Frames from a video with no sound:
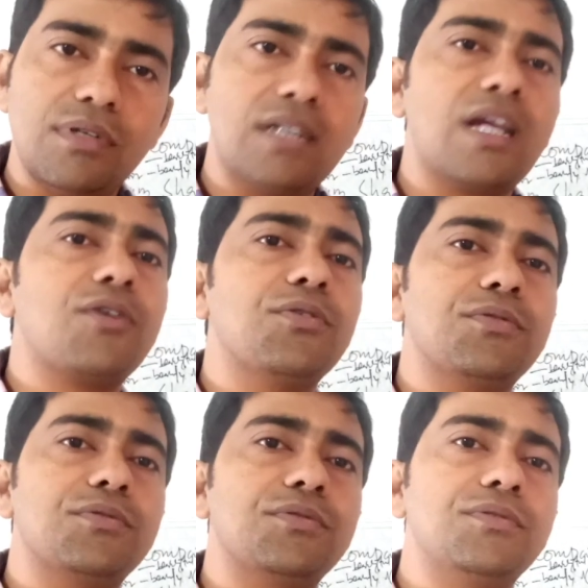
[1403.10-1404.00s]

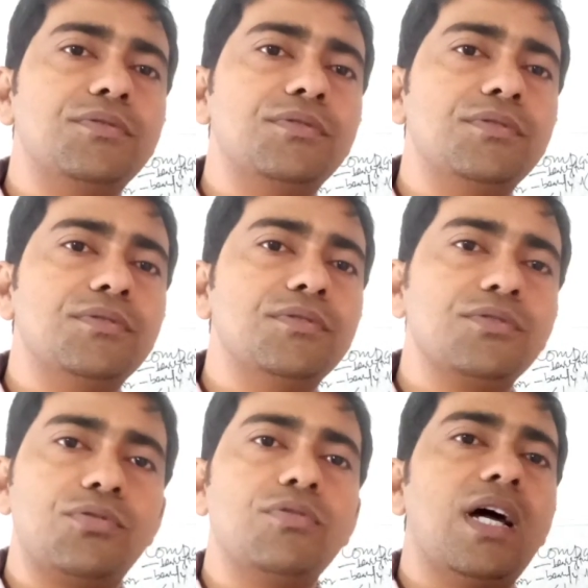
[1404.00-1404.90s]
undergo
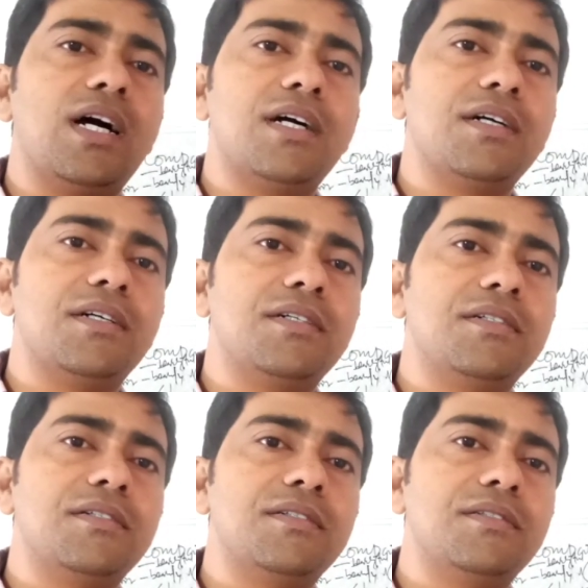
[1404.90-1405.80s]
through the
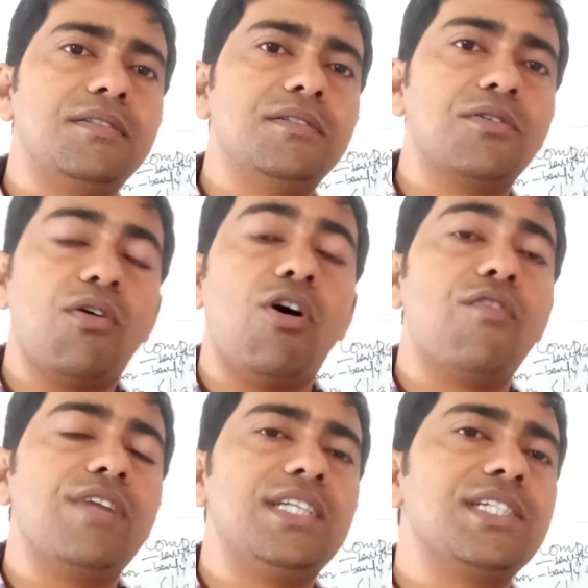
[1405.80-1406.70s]
law
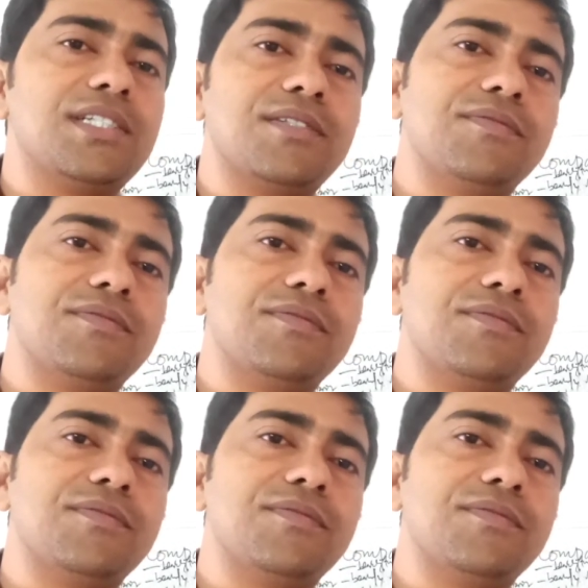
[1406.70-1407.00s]
of nature,